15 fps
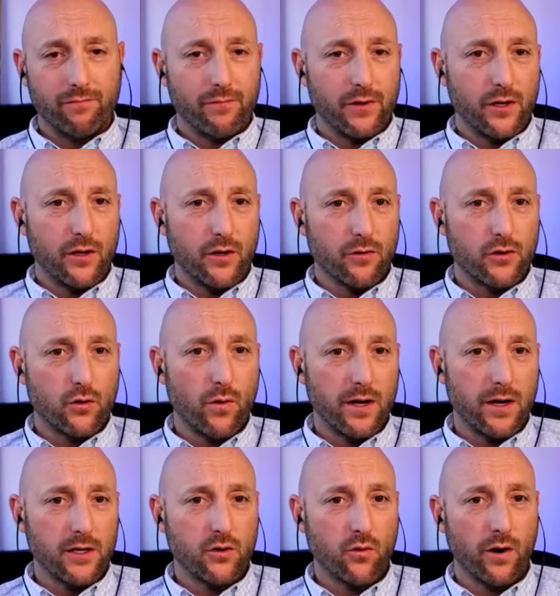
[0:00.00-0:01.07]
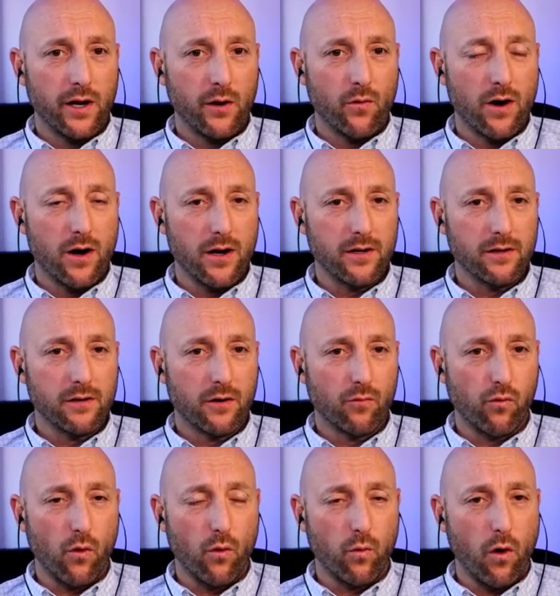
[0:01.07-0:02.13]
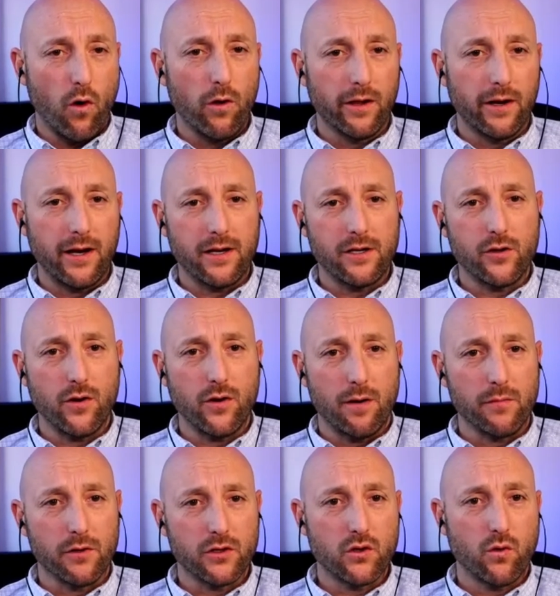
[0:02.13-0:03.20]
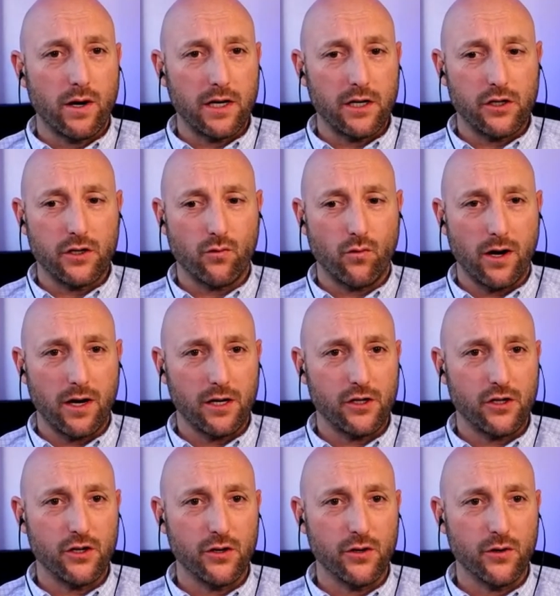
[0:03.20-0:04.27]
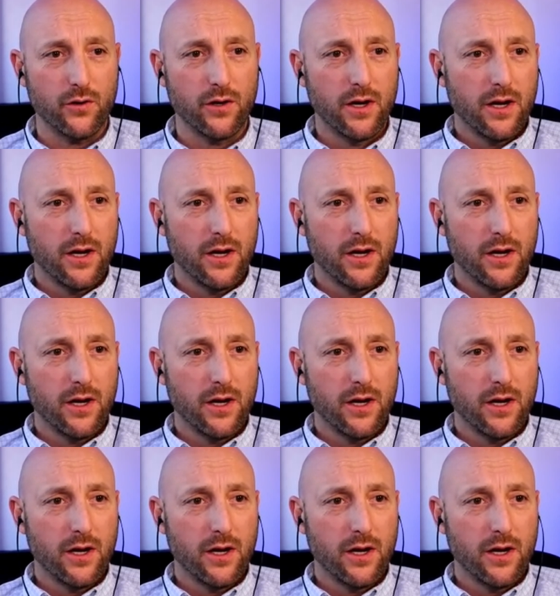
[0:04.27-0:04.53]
2021, we're rolling into almost 2022,